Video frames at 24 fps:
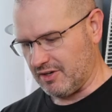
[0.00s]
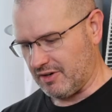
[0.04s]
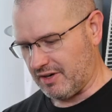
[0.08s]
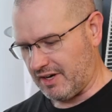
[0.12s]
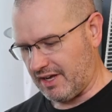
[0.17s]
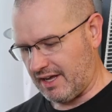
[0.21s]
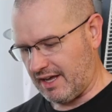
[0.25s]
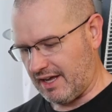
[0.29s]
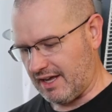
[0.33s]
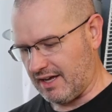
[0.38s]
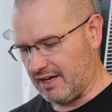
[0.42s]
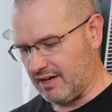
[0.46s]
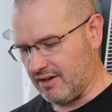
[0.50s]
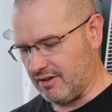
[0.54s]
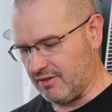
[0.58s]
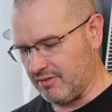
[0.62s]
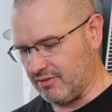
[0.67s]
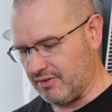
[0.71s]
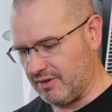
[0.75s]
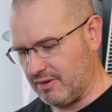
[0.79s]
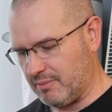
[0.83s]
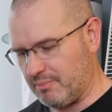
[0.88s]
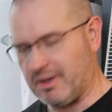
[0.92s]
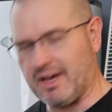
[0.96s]
going to
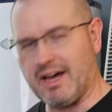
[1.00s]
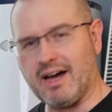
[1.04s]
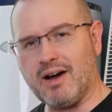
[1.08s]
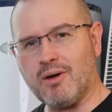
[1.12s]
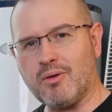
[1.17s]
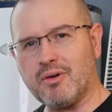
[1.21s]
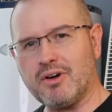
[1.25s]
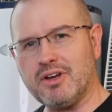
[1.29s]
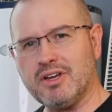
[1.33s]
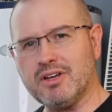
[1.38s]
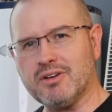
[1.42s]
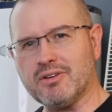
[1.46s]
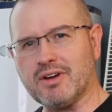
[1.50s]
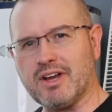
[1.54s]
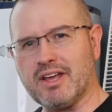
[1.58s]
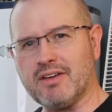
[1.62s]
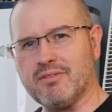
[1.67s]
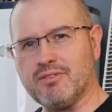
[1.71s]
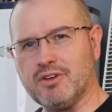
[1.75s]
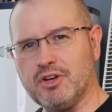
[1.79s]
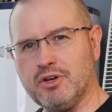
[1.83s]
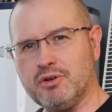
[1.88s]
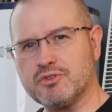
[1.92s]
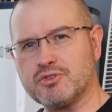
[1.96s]
have power, you're going to have
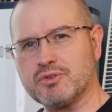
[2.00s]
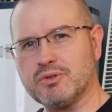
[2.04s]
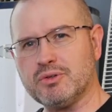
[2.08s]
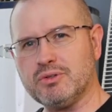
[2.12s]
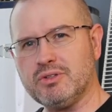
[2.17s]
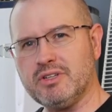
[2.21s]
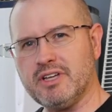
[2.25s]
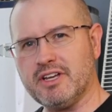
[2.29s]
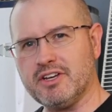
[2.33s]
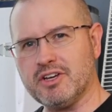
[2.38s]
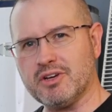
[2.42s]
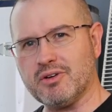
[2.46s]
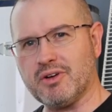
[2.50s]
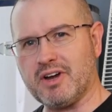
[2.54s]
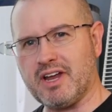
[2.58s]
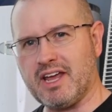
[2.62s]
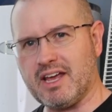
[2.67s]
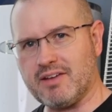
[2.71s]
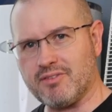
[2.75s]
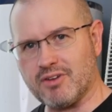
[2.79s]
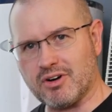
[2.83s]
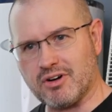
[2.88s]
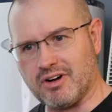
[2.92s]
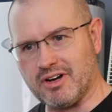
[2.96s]
neutral, and you're going to
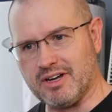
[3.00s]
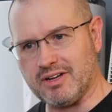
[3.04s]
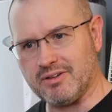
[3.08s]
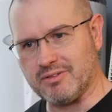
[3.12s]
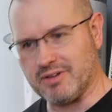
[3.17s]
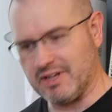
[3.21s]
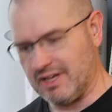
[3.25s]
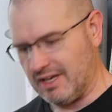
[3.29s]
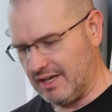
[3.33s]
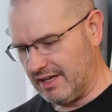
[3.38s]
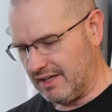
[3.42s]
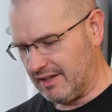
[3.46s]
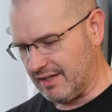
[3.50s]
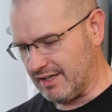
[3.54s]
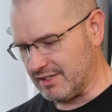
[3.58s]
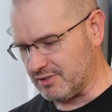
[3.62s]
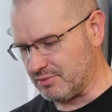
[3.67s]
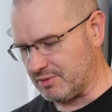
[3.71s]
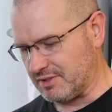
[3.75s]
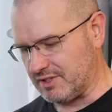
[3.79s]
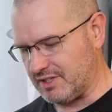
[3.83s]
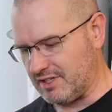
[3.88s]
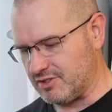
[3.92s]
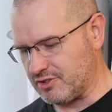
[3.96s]
have a ground. That's
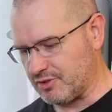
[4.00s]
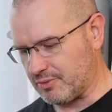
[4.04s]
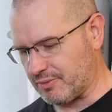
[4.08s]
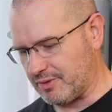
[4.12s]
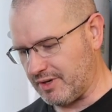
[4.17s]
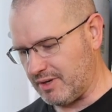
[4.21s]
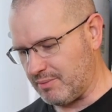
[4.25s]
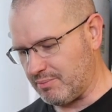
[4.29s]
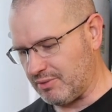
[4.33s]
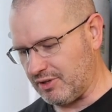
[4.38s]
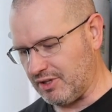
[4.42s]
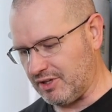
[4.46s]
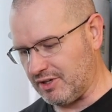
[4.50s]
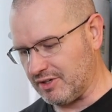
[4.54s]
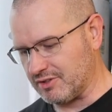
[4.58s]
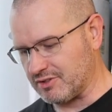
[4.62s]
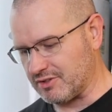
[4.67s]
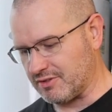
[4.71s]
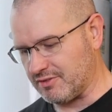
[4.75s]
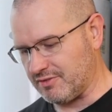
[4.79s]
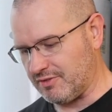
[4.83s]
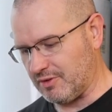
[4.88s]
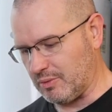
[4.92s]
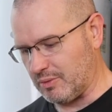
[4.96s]
what these 3 plugs
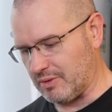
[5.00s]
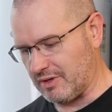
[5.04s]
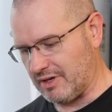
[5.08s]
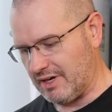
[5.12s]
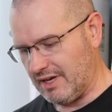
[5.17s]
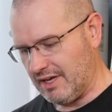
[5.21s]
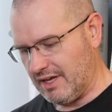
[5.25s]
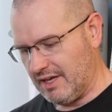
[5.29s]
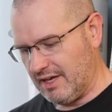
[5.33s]
are for.